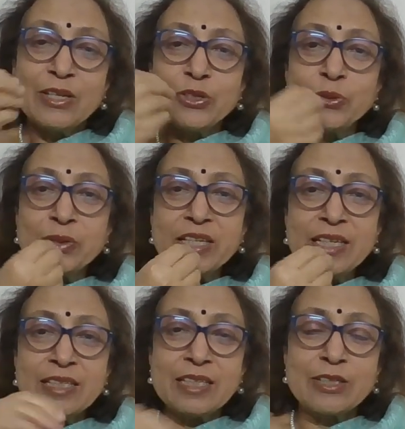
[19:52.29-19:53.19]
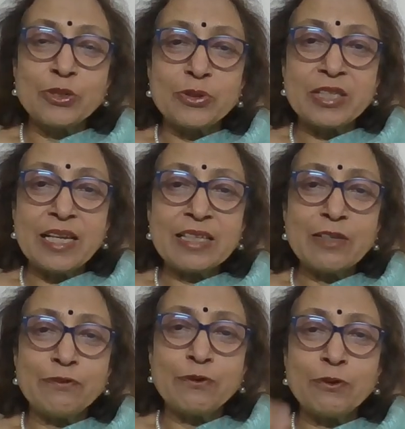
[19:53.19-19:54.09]
you eat it, you take
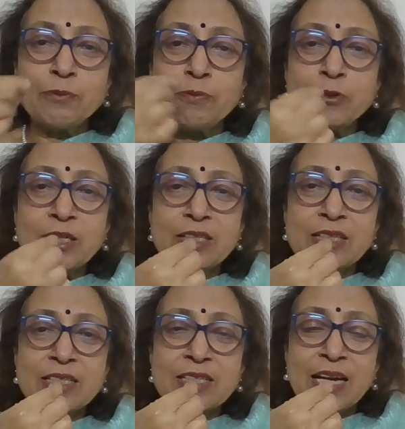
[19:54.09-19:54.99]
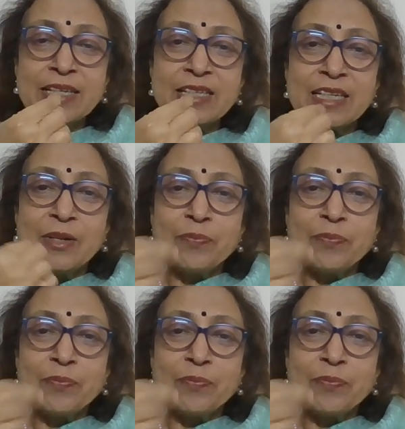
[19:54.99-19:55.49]
the food, put it inside.